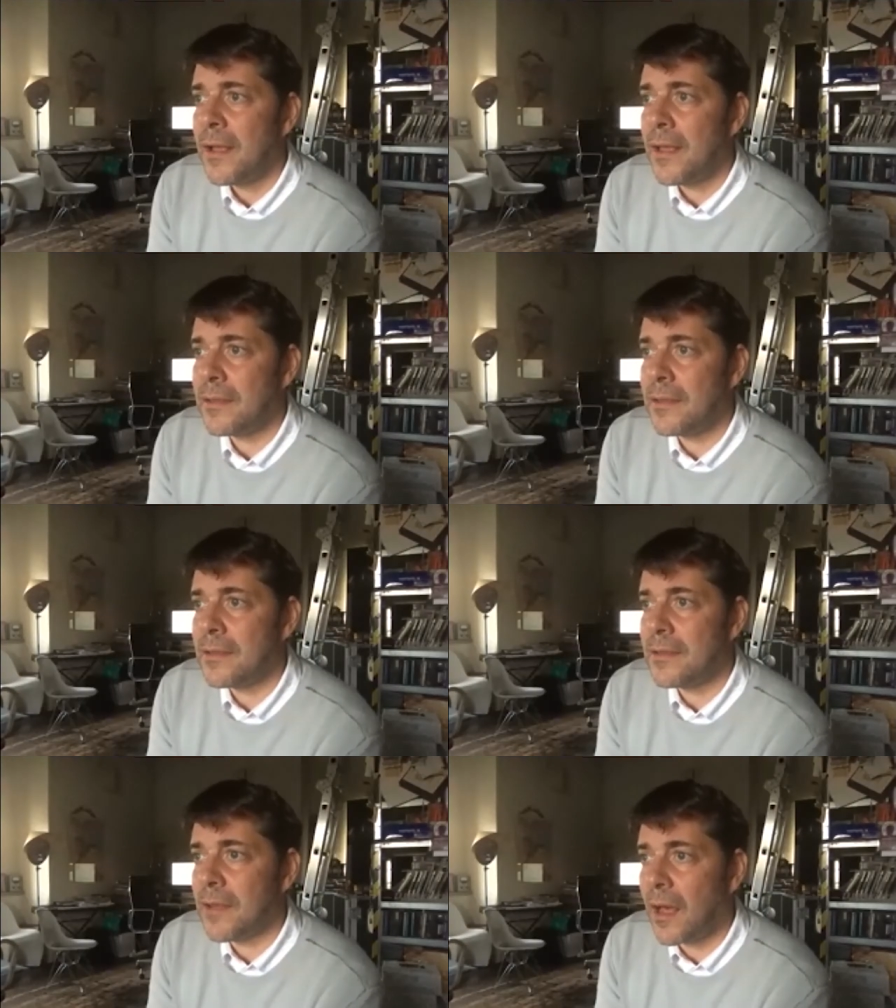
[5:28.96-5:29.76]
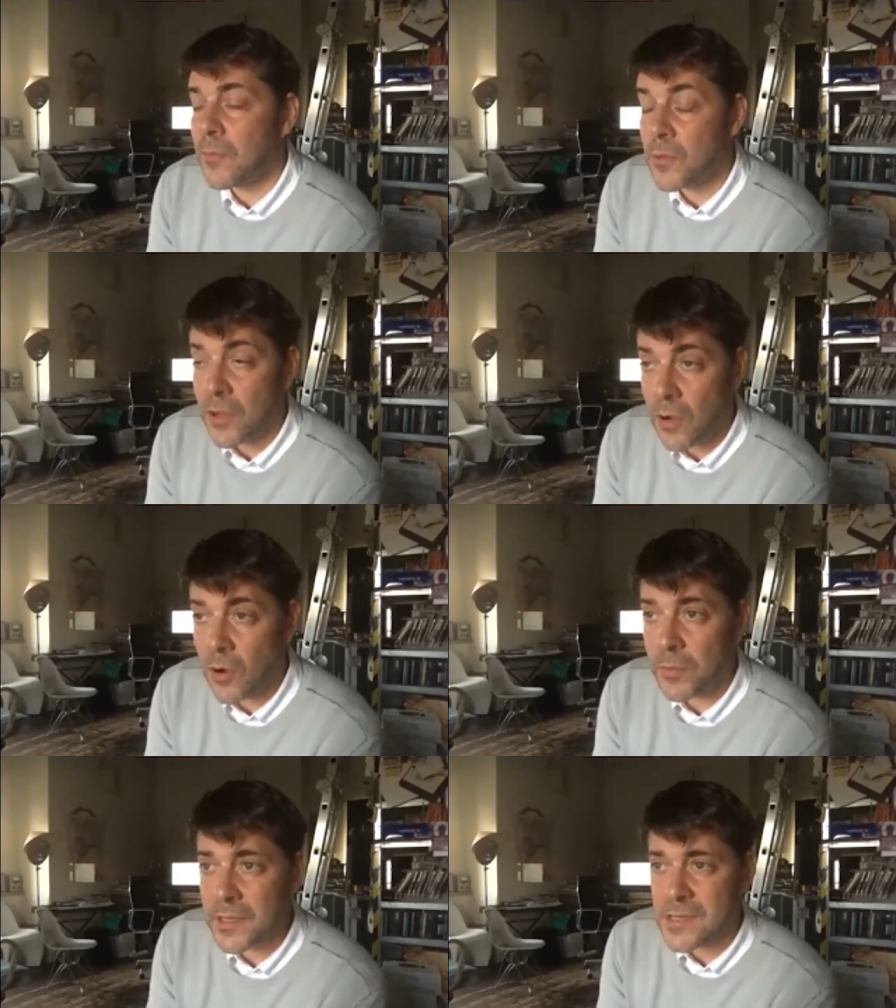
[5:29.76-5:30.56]
it I would
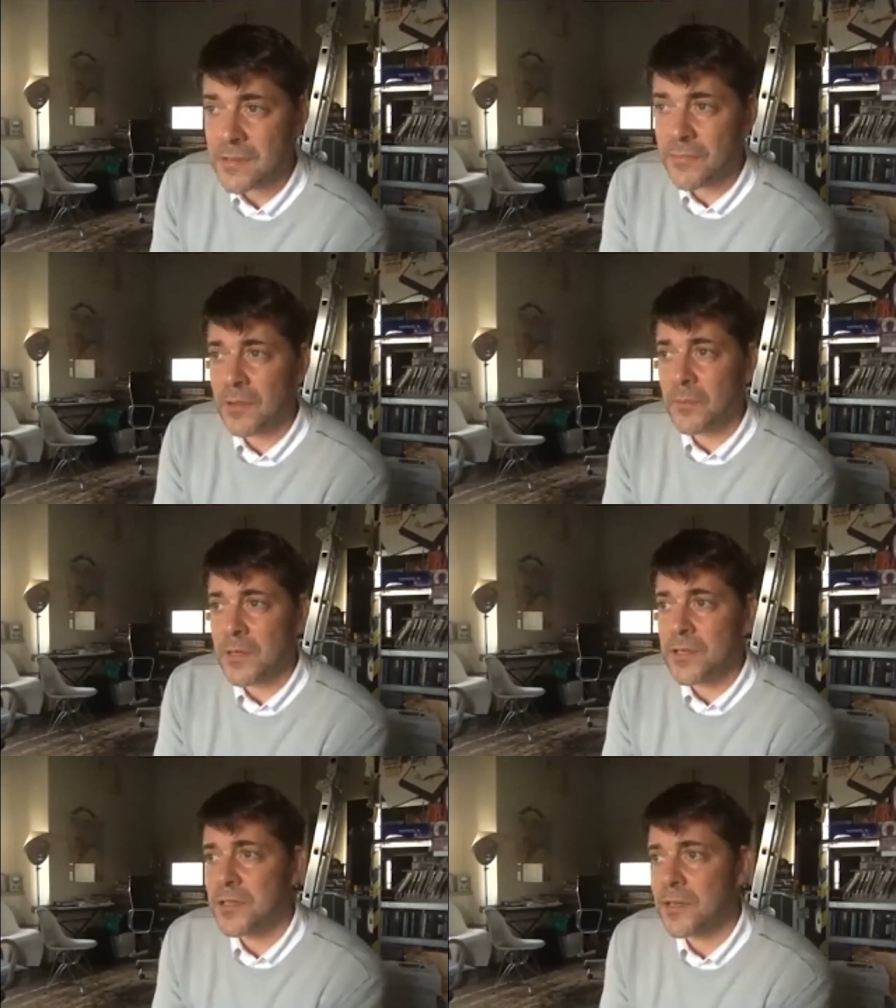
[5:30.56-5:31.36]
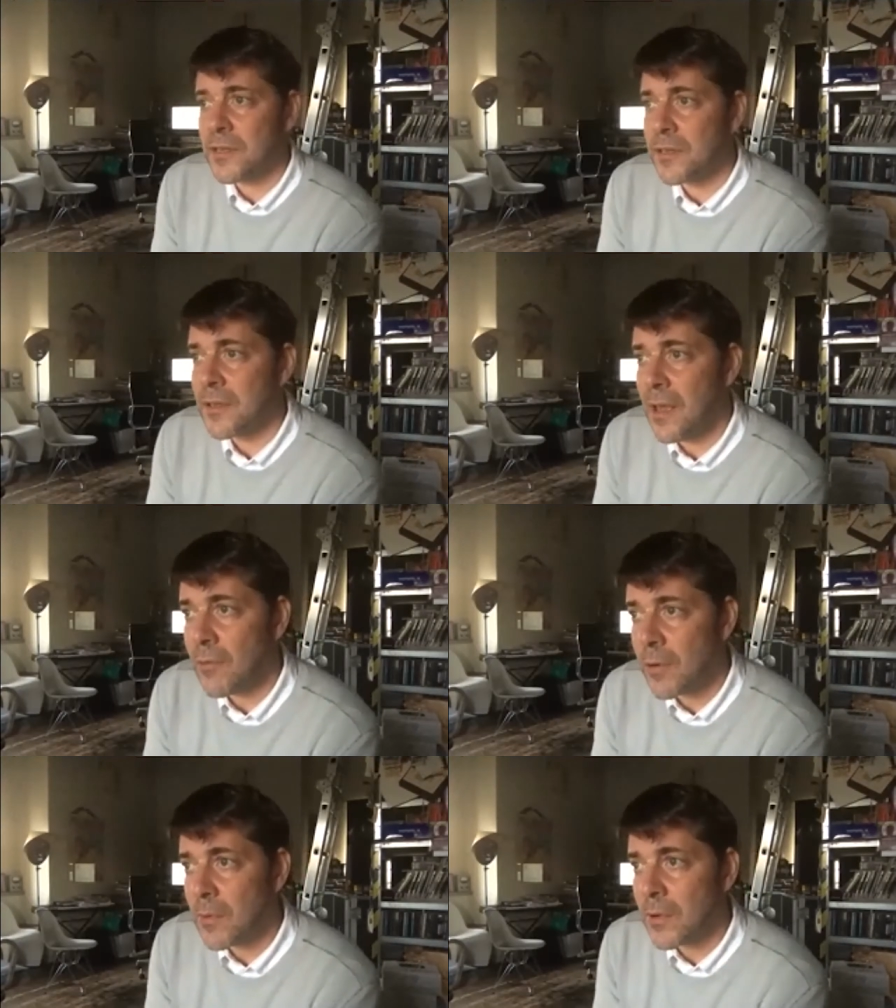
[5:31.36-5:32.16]
hope that it's a film which uh,
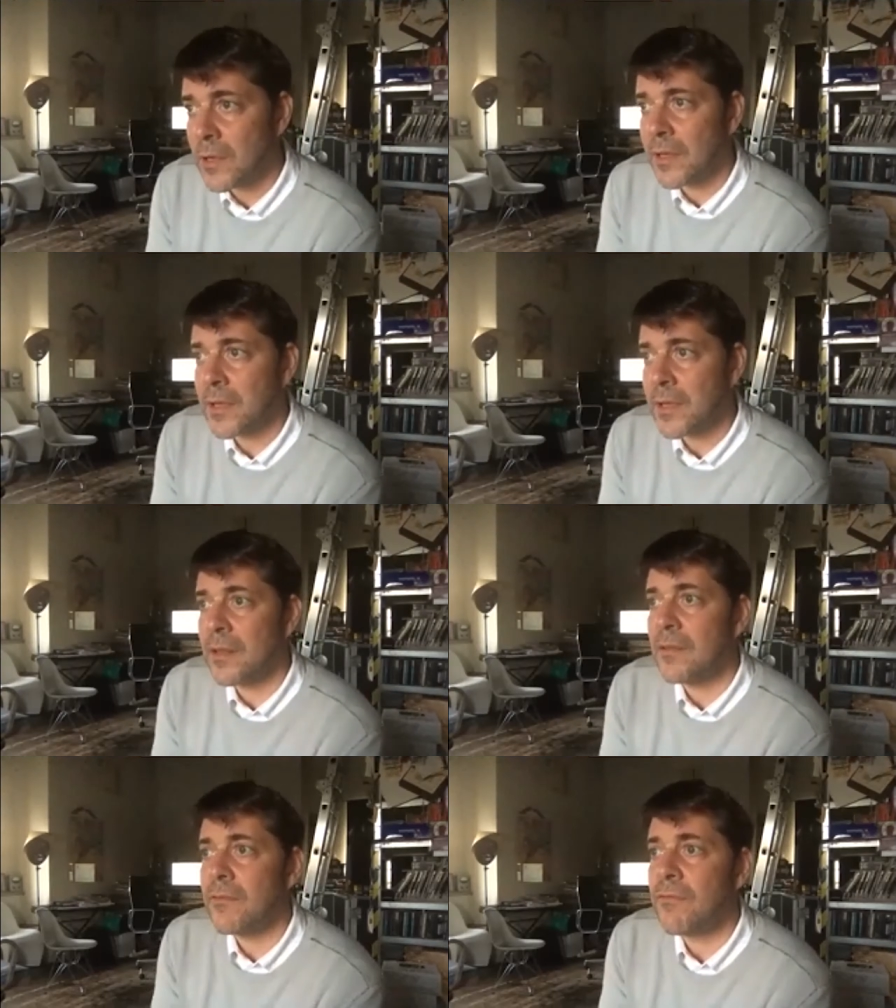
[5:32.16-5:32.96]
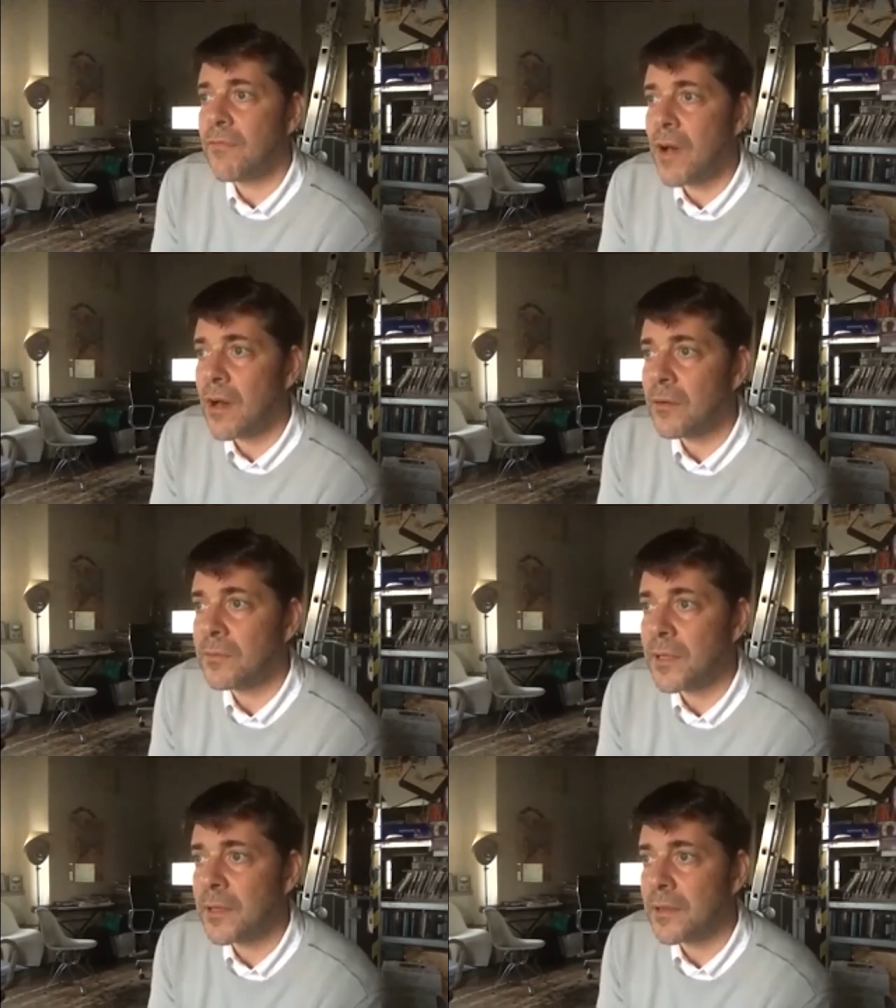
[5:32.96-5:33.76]
everyone can
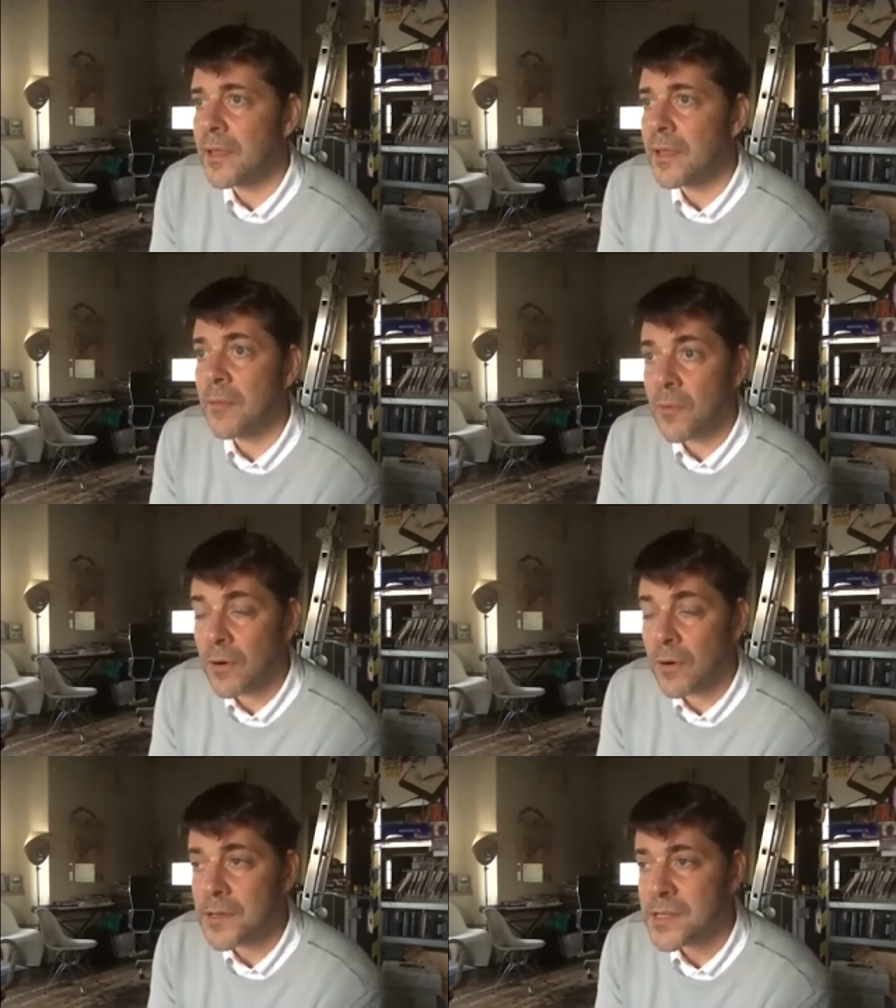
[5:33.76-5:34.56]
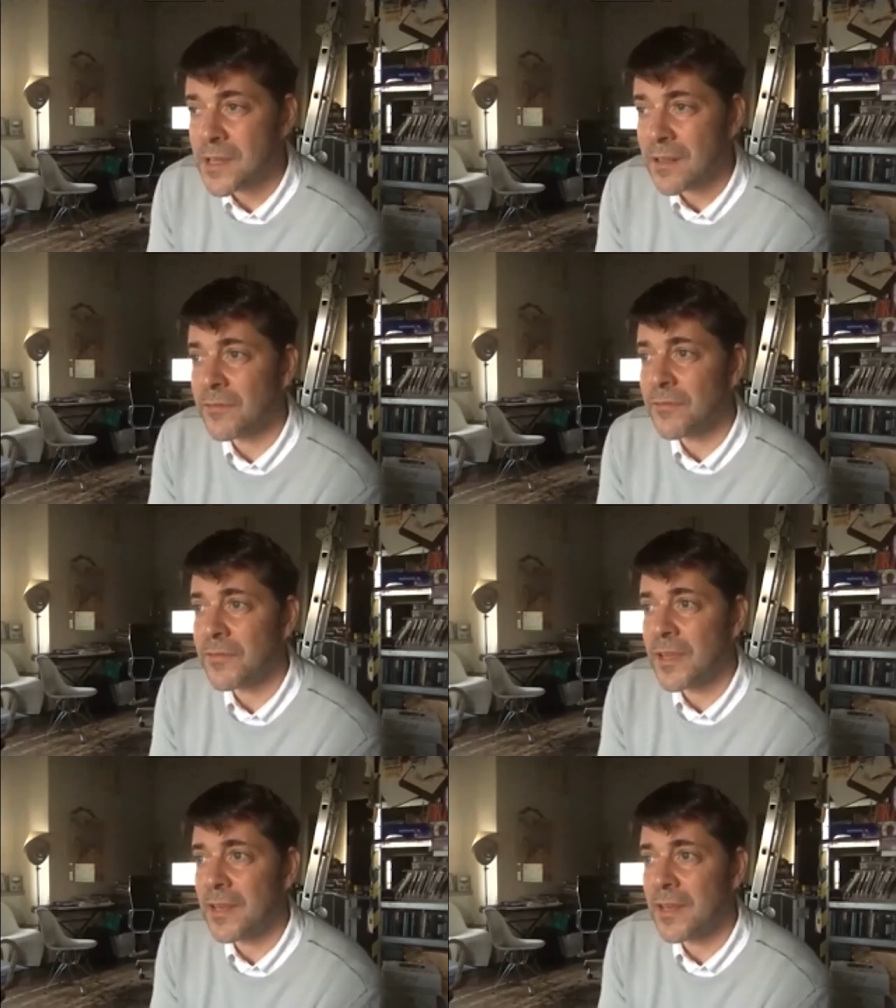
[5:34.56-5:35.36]
found him or herself
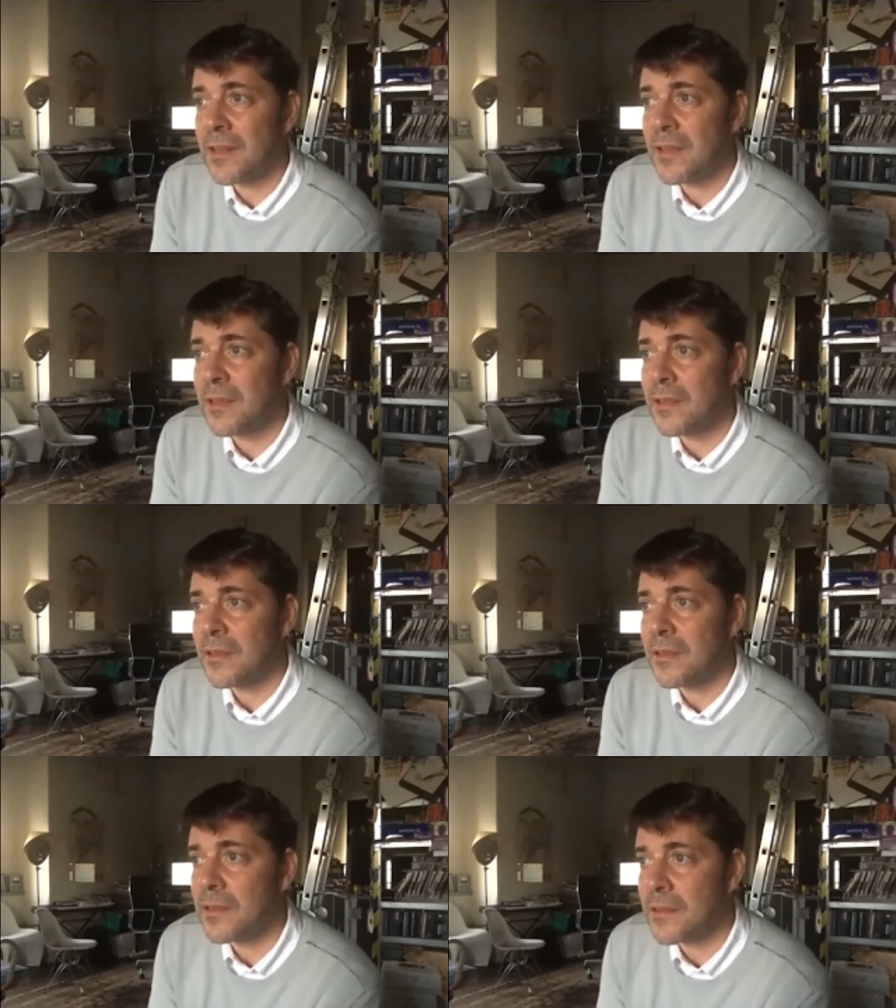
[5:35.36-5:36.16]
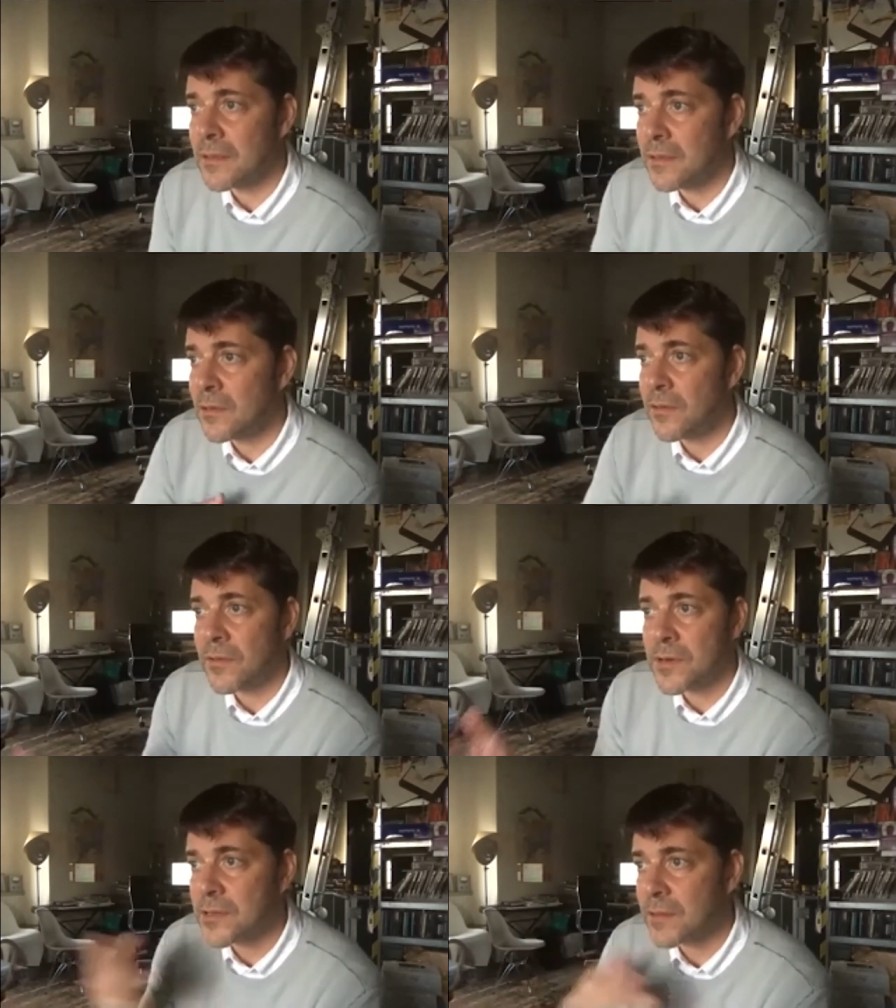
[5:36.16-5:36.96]
in in in the
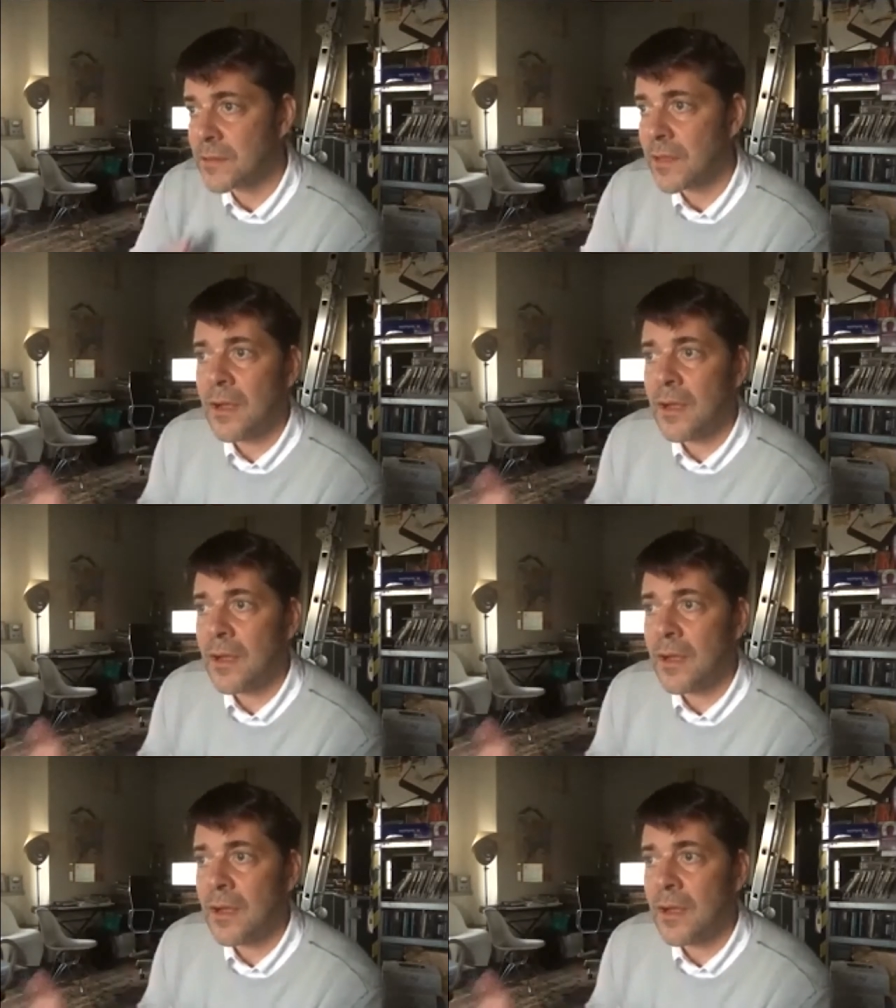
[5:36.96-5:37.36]
universal